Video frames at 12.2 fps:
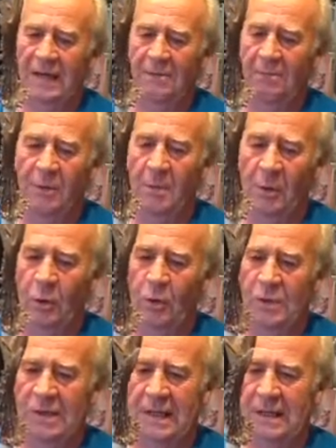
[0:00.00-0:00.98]
remember
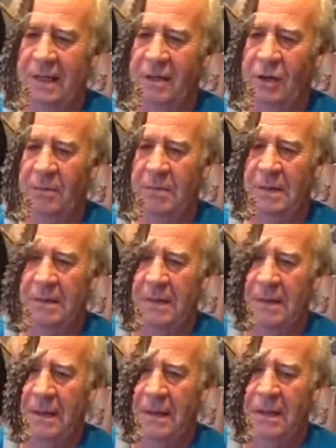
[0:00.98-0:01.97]
all the sticks I cut, but
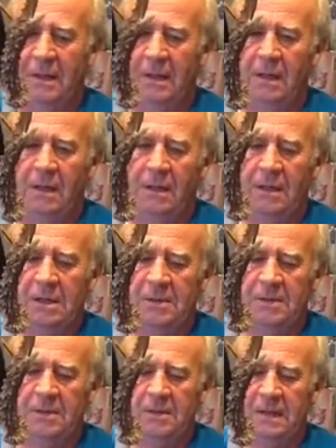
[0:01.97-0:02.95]

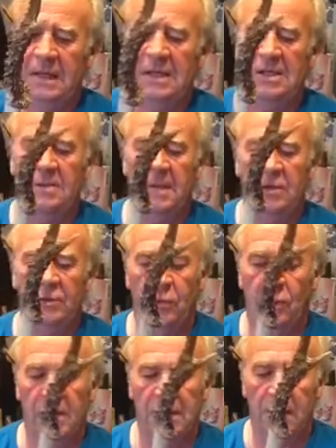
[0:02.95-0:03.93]
kind of special ones